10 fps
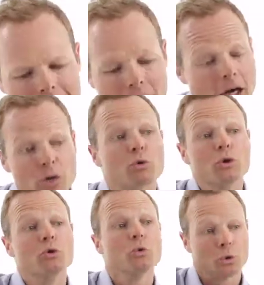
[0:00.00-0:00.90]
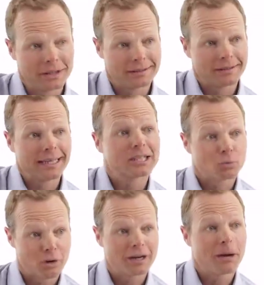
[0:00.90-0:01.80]
Auto renewal is the
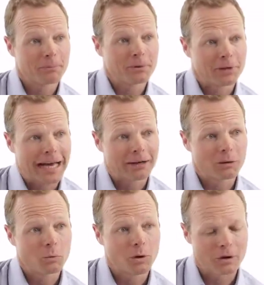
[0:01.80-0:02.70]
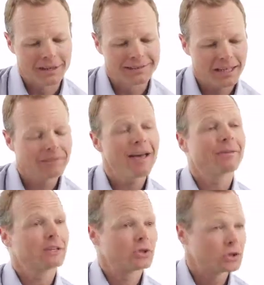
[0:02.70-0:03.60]
next rung up the ladder, where instead of
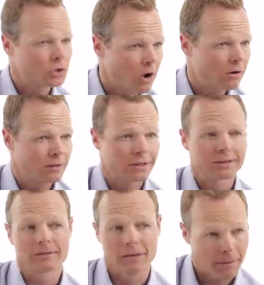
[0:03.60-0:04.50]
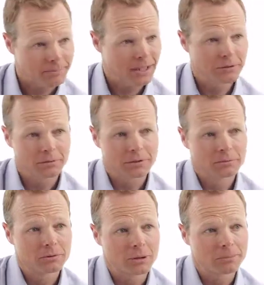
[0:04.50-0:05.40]
having a start and a stop date to a
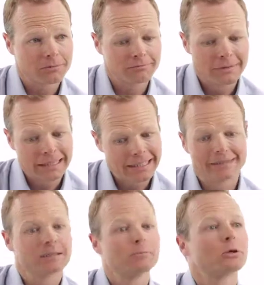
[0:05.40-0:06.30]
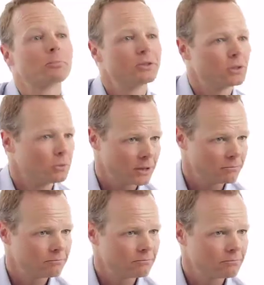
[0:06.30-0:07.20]
subscription, it's in
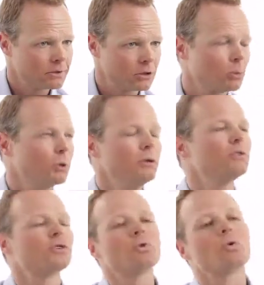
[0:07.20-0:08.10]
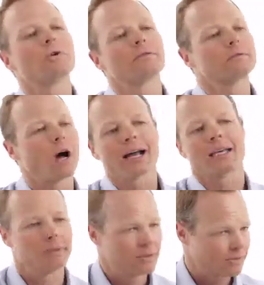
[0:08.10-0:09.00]
perpetuity. So, when you store
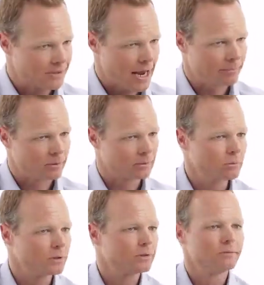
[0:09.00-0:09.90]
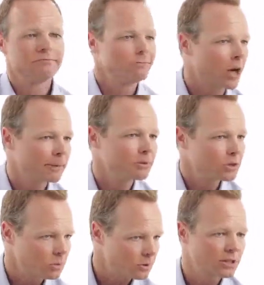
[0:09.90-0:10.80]
documents, for example, with a document
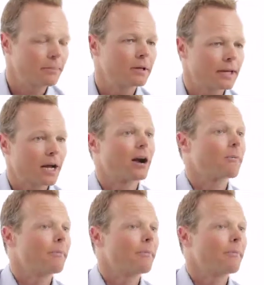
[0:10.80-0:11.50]
storage company like Iron